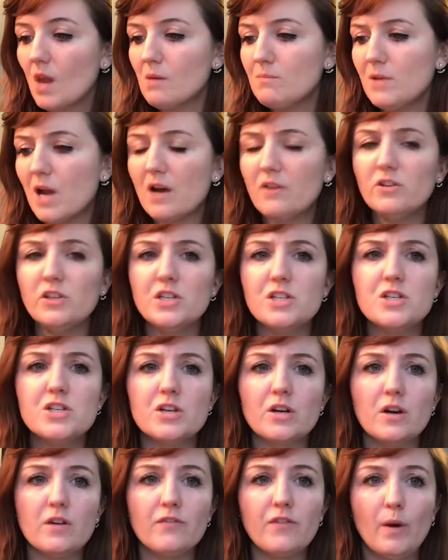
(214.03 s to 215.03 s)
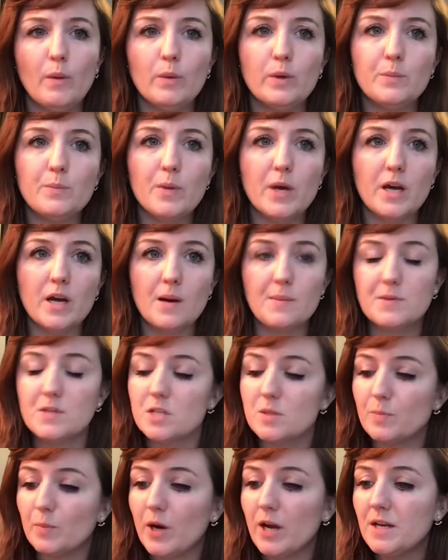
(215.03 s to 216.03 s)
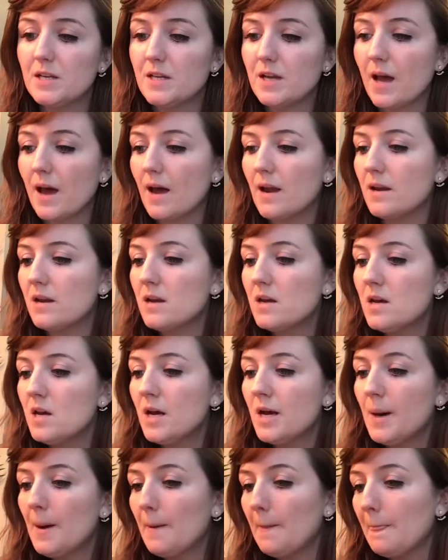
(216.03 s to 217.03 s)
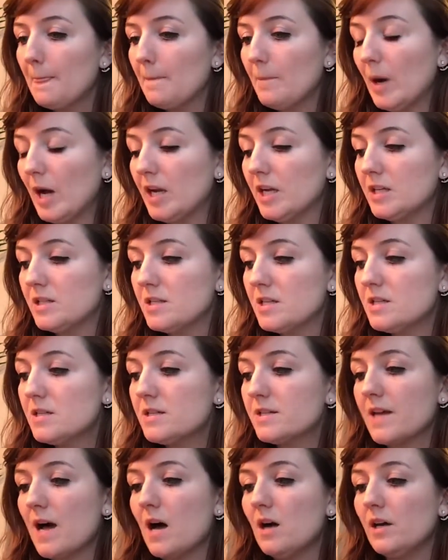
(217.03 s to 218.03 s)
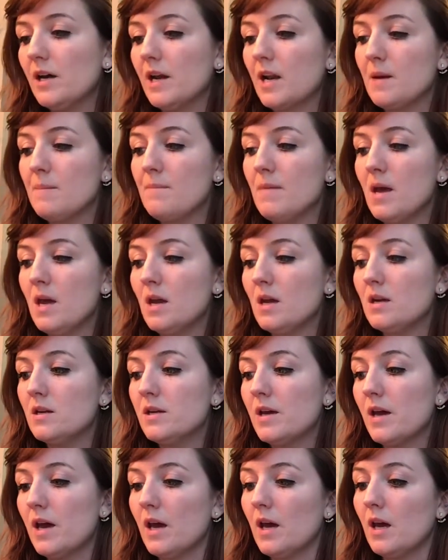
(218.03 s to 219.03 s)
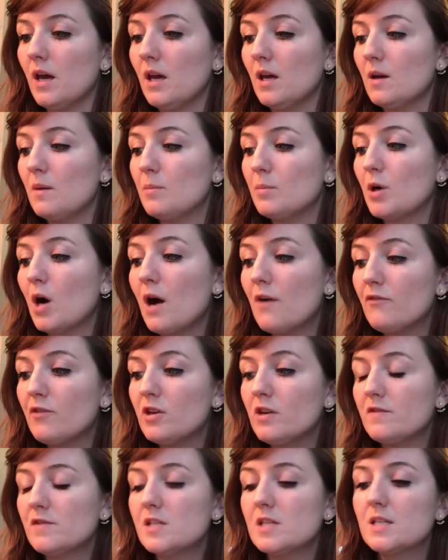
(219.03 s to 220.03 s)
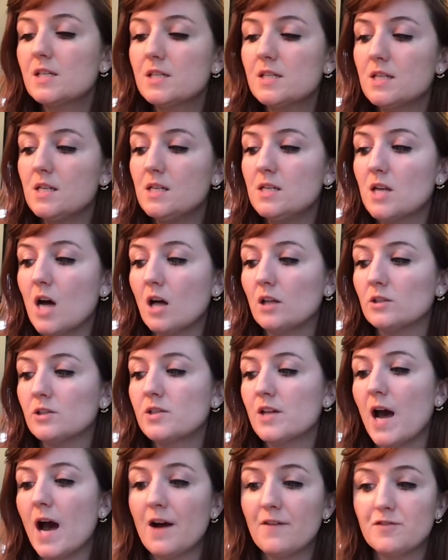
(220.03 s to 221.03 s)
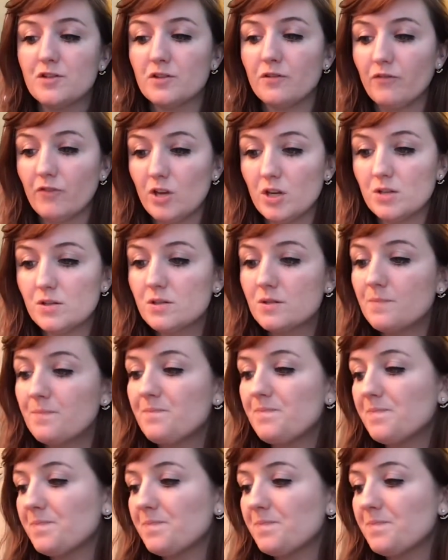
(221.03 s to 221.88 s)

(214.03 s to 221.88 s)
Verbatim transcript: I'm not really sure if I would pick up this brand again, but it did sell, and I made a profit of $16 after fees.